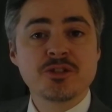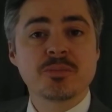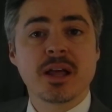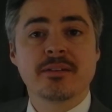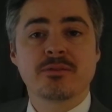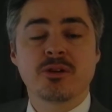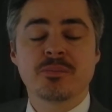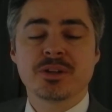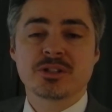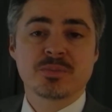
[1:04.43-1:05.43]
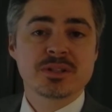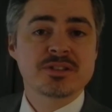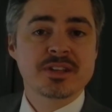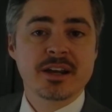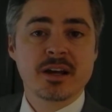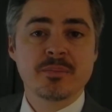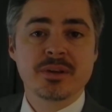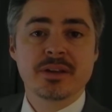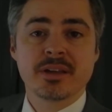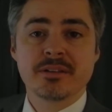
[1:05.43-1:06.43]
platform that's been set up
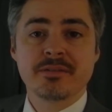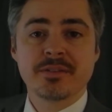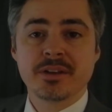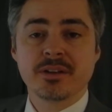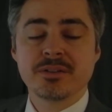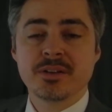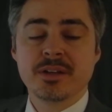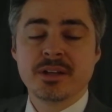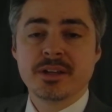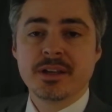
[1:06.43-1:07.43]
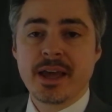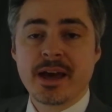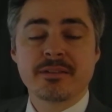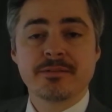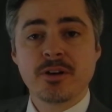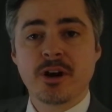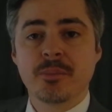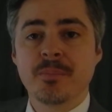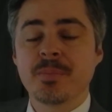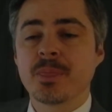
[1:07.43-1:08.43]
in a field at a farm.
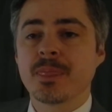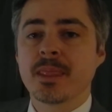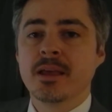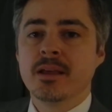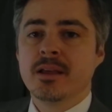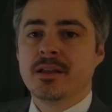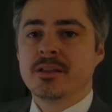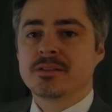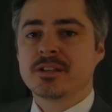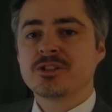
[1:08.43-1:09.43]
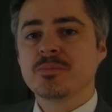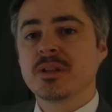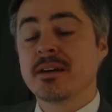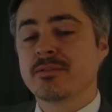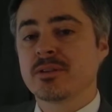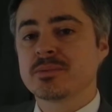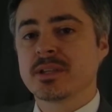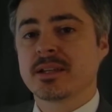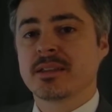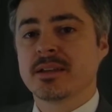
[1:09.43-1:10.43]
Sensor platforms
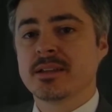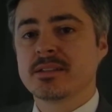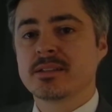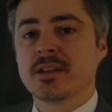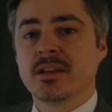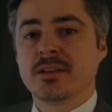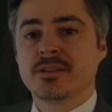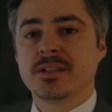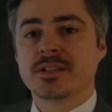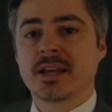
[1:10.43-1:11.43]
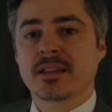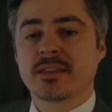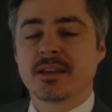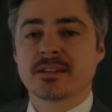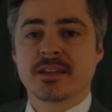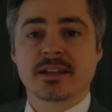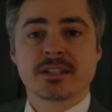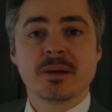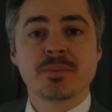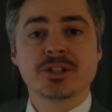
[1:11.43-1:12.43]
like this detect things like
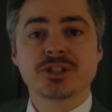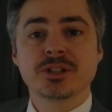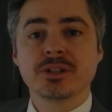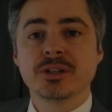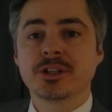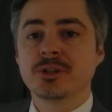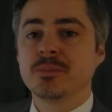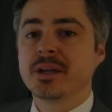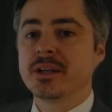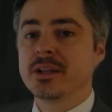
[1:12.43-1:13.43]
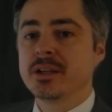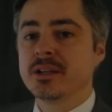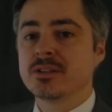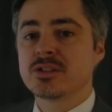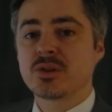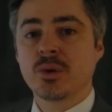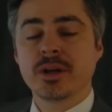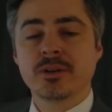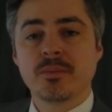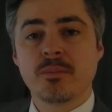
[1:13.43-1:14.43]
temperature, humidity,
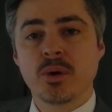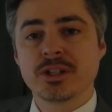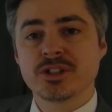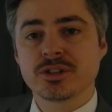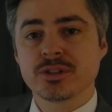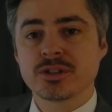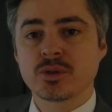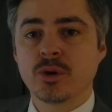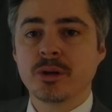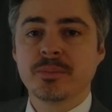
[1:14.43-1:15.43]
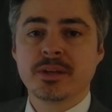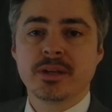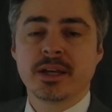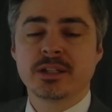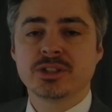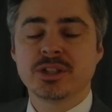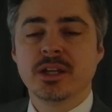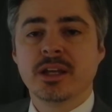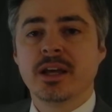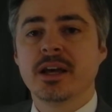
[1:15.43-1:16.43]
soil moisture, soil pH,
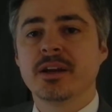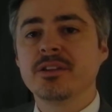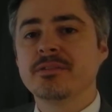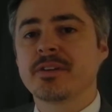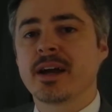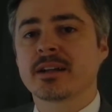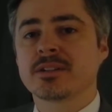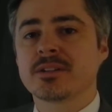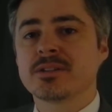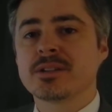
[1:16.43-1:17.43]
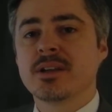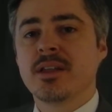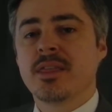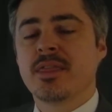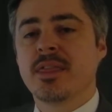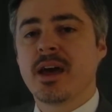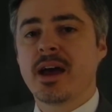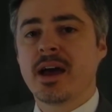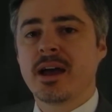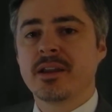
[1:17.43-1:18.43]
and other factors
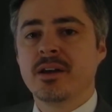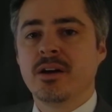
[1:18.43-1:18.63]
that